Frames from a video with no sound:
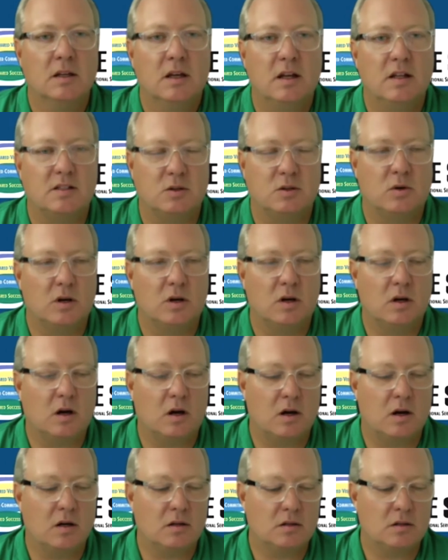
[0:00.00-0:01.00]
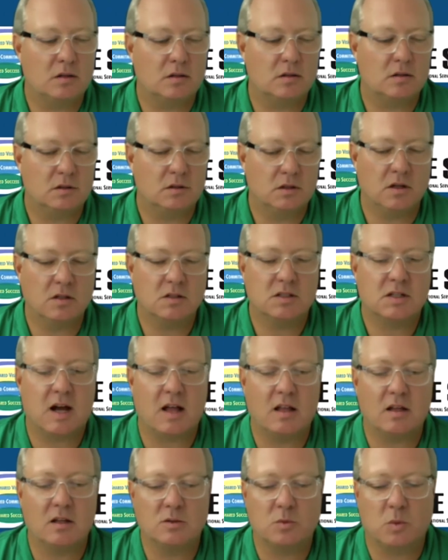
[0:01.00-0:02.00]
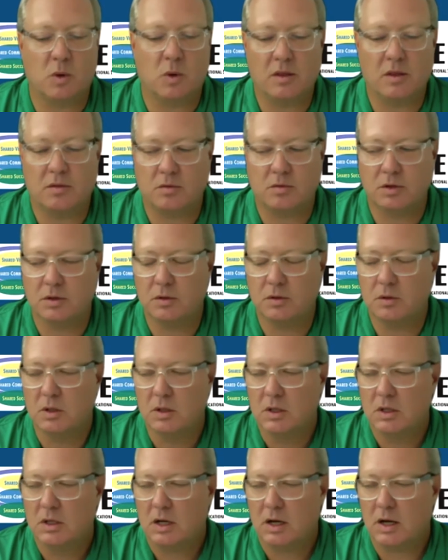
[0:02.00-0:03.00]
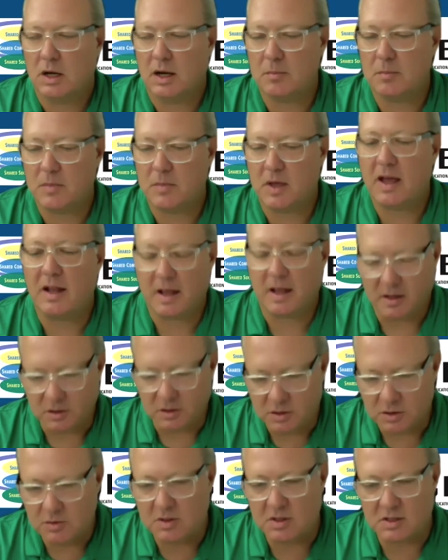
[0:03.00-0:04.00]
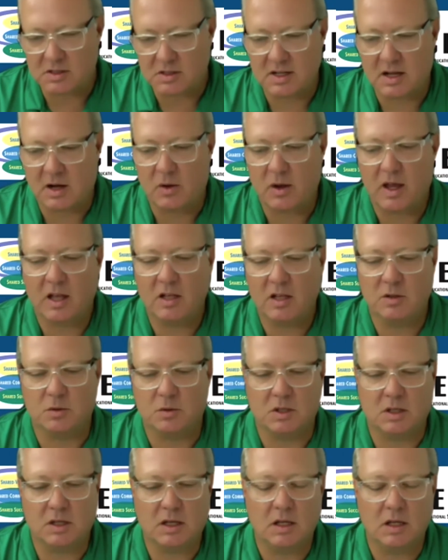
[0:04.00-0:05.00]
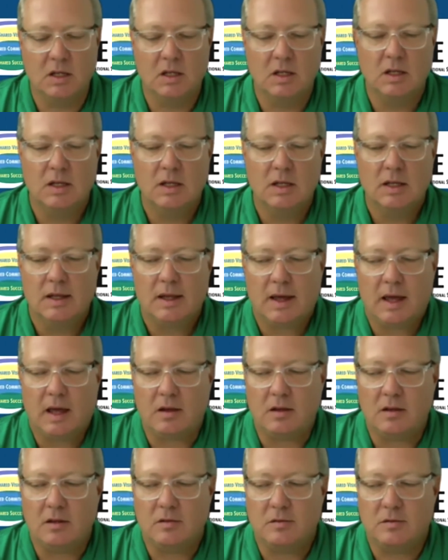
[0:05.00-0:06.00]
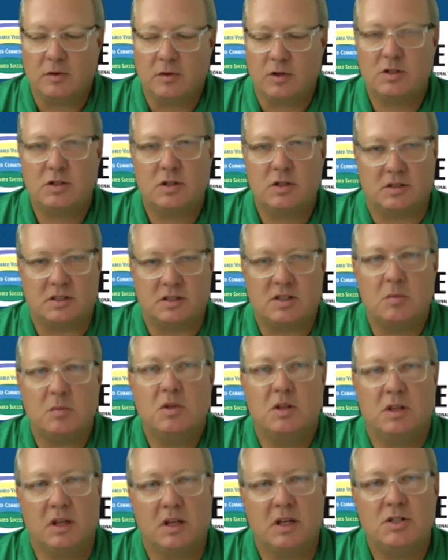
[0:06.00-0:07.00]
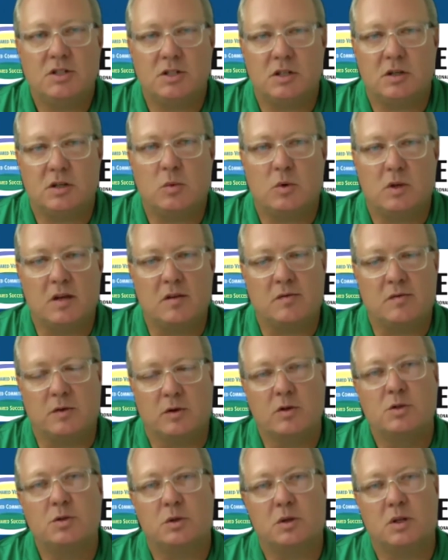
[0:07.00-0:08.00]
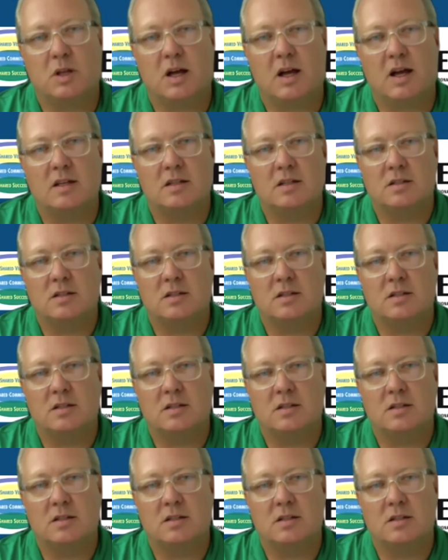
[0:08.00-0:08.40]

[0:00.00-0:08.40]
And so our young scholars went through and do this now annually, a simulation where they virtualize